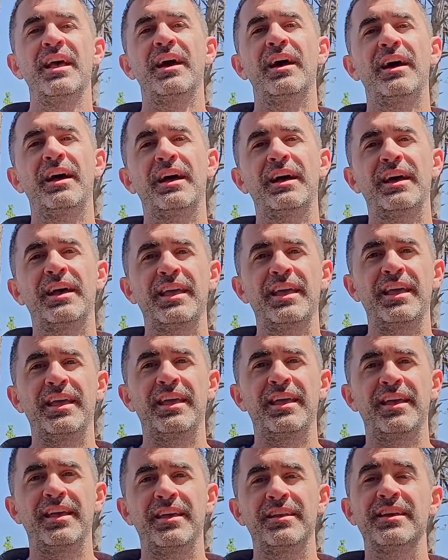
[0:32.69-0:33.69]
uh,
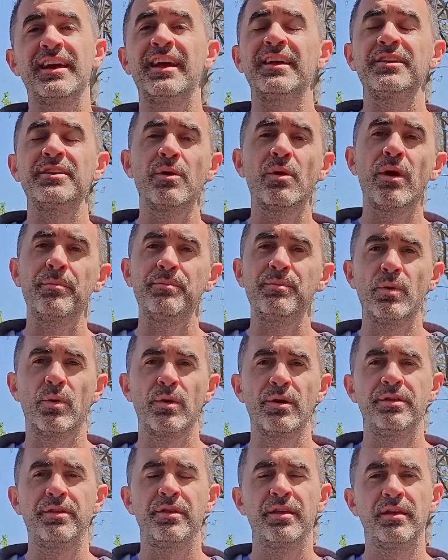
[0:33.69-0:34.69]
and I had to go up
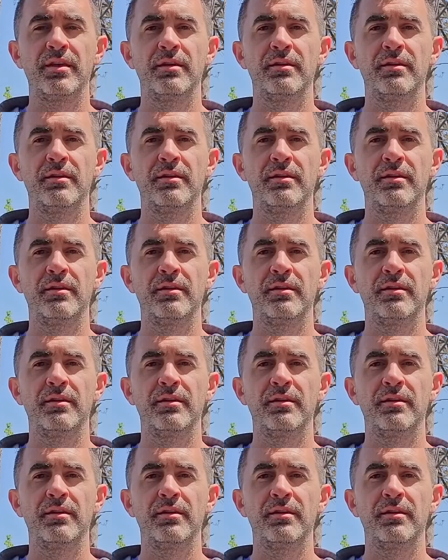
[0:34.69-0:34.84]
north